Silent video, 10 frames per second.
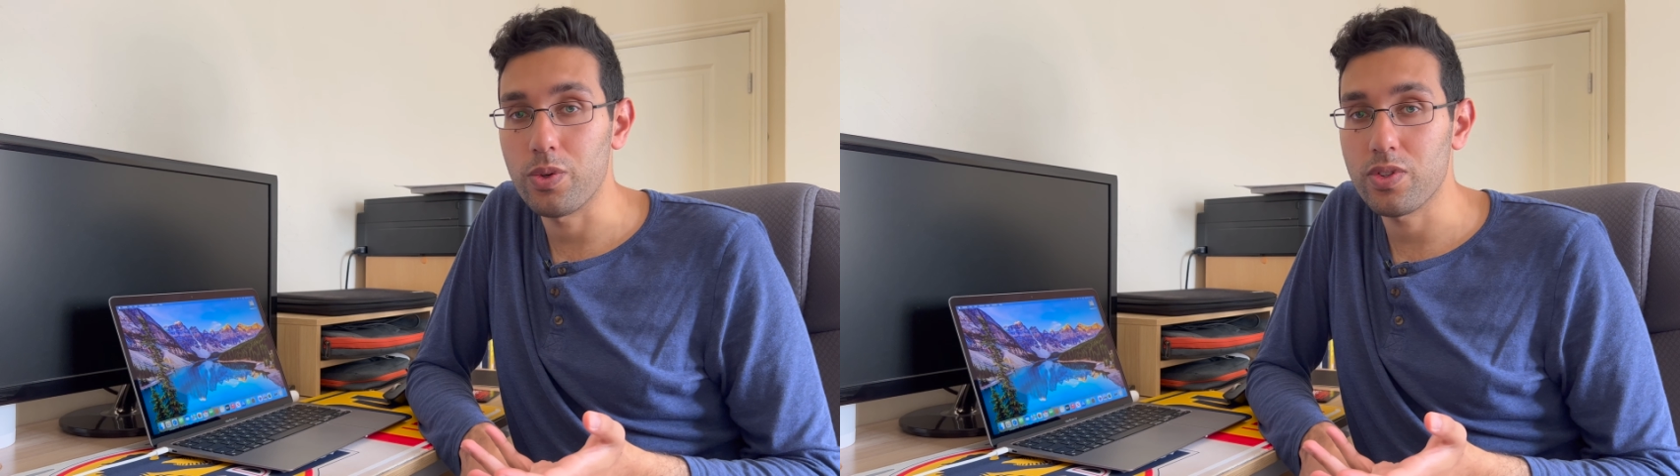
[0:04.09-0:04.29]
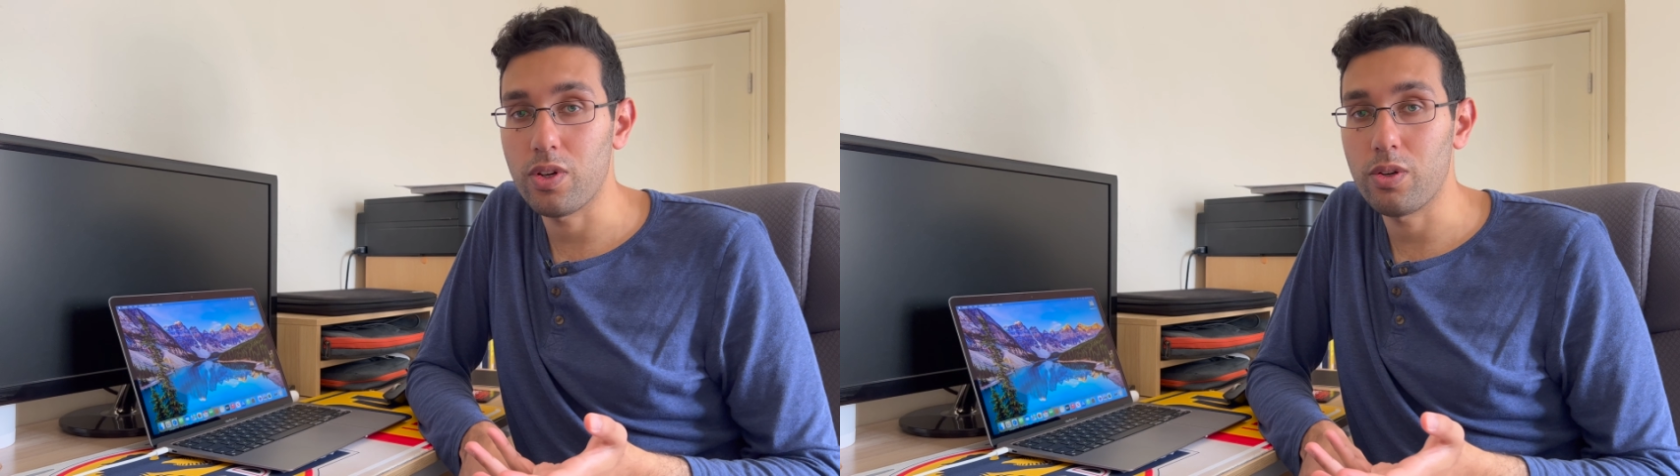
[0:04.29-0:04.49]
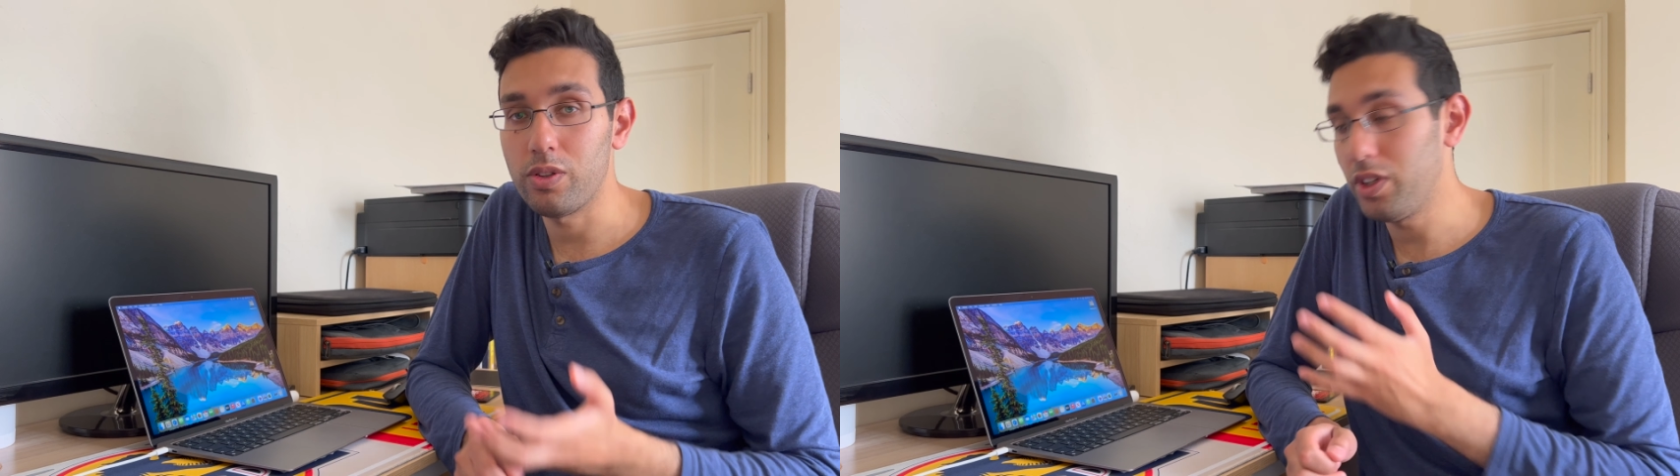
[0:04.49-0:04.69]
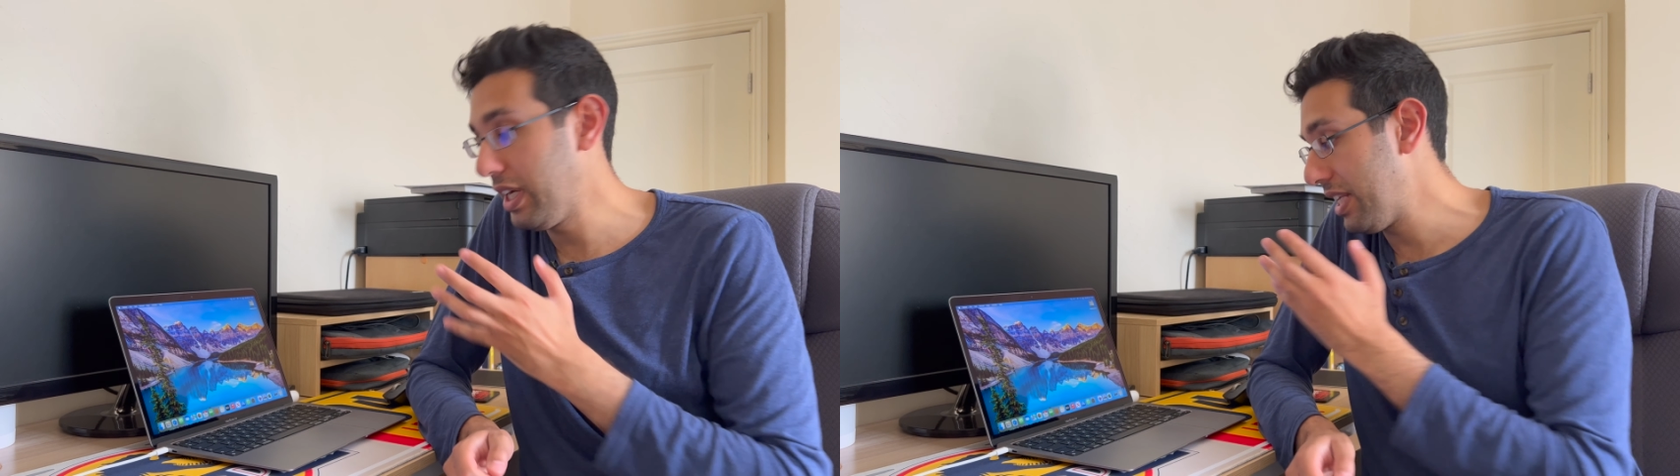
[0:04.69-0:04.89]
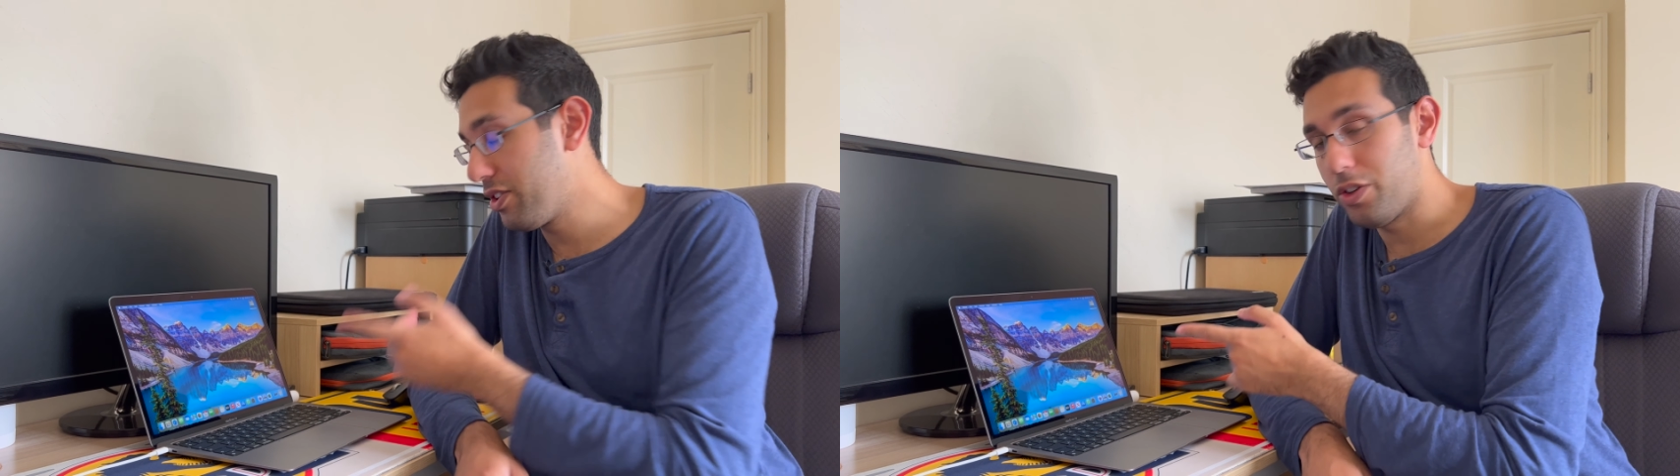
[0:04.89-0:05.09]
so
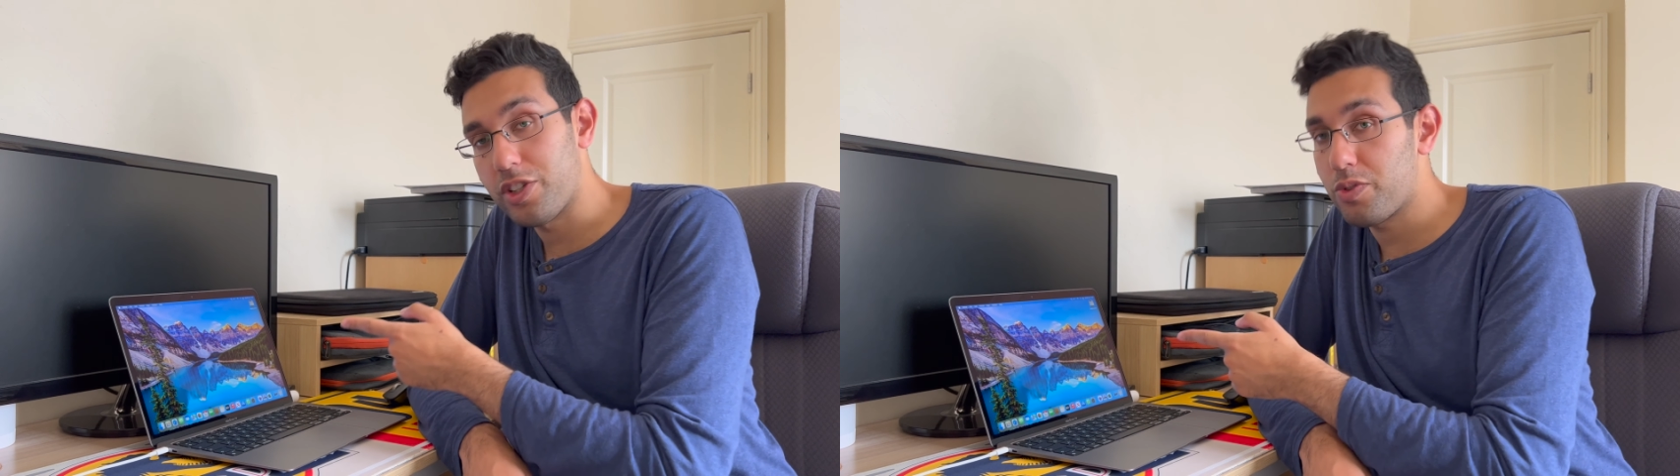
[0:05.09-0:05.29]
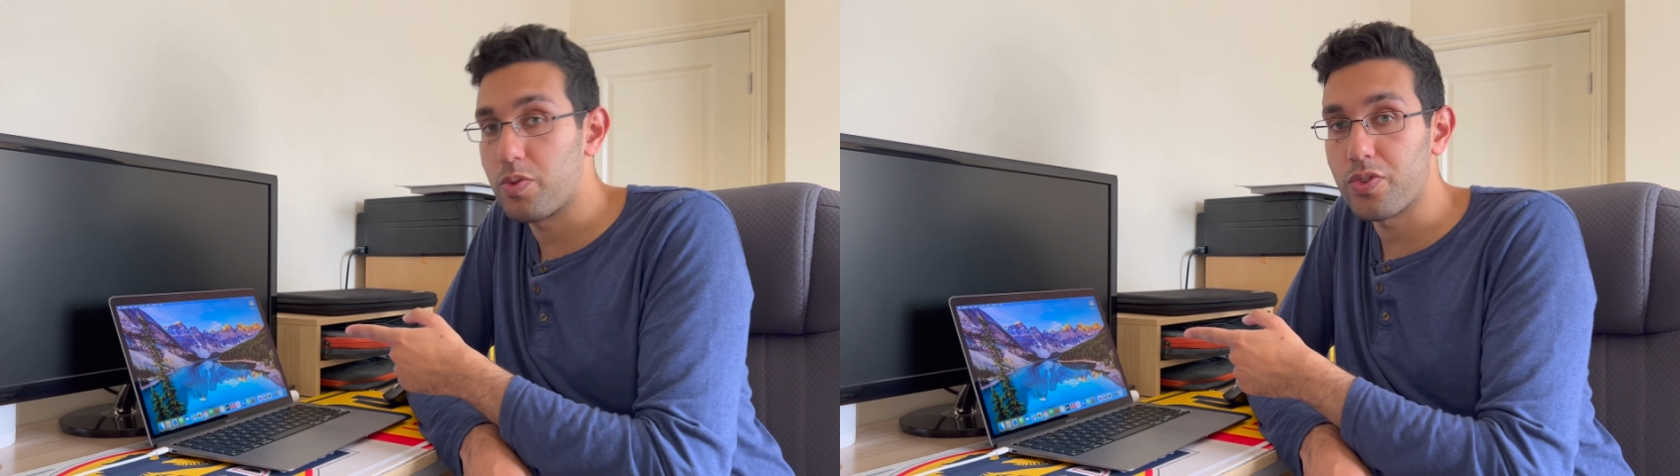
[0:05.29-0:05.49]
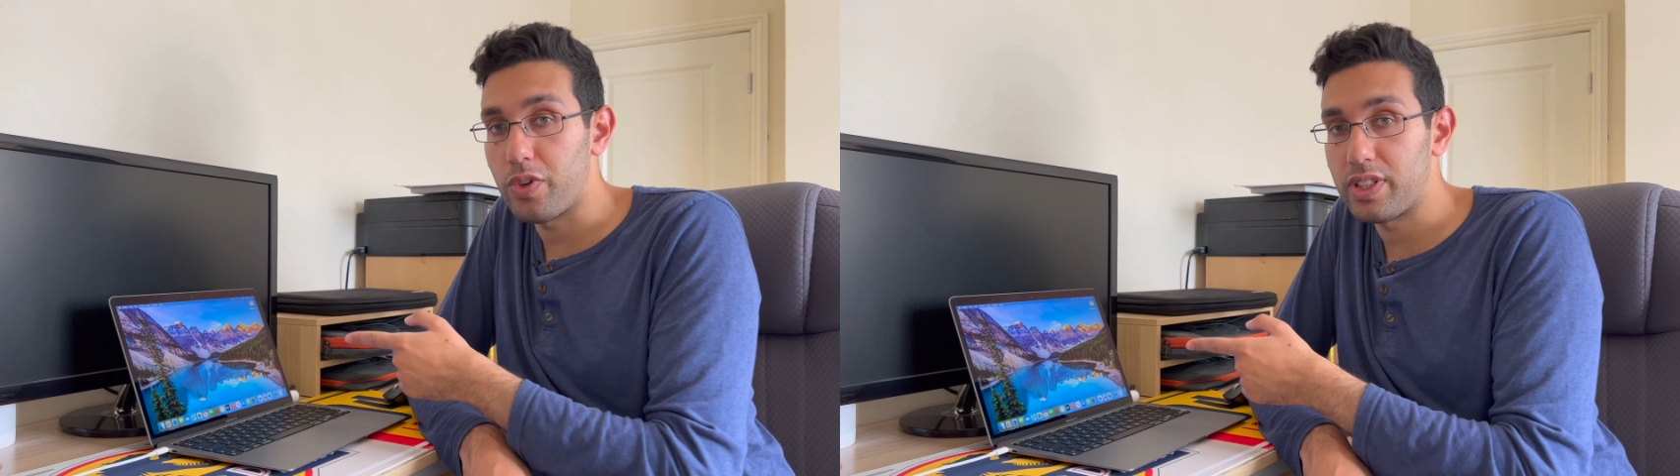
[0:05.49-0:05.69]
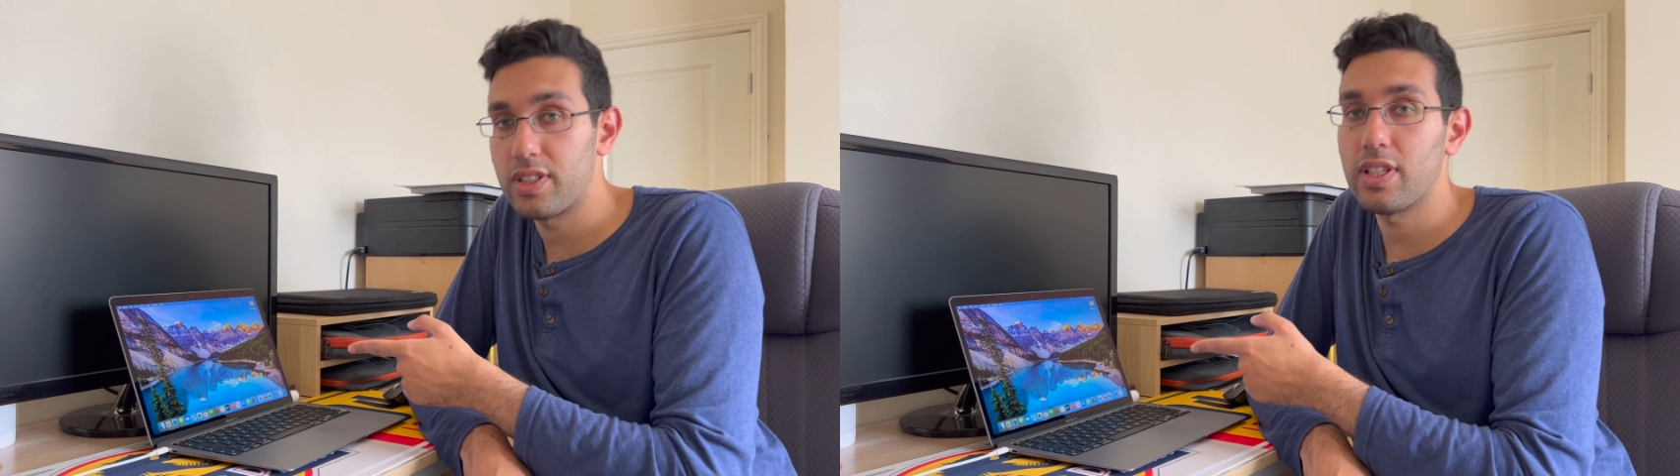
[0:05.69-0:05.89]
it's not just restricted